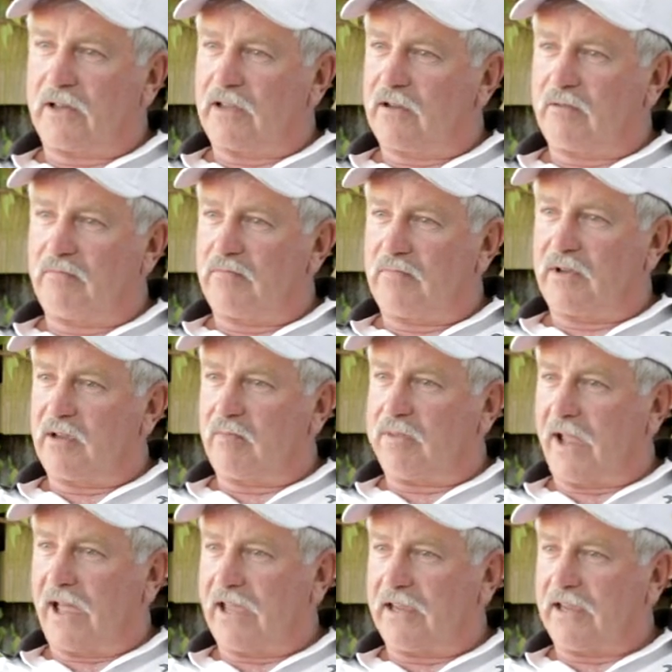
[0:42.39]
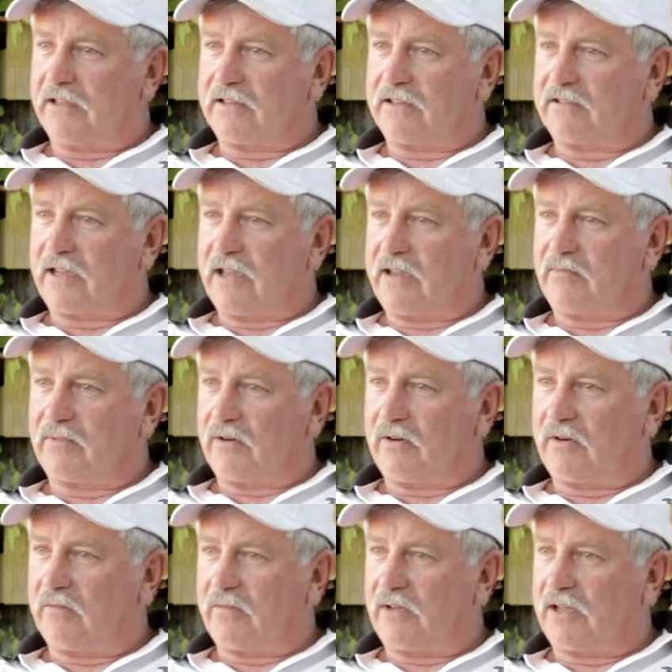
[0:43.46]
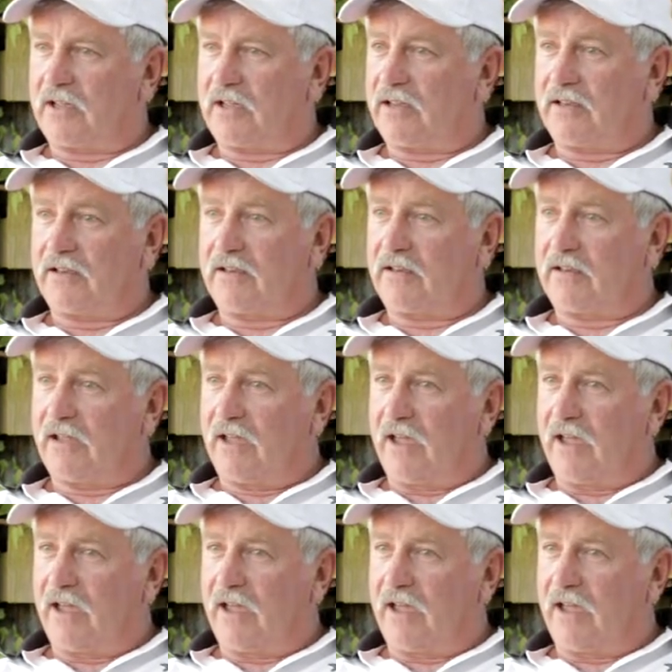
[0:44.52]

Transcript: you played at the same time, and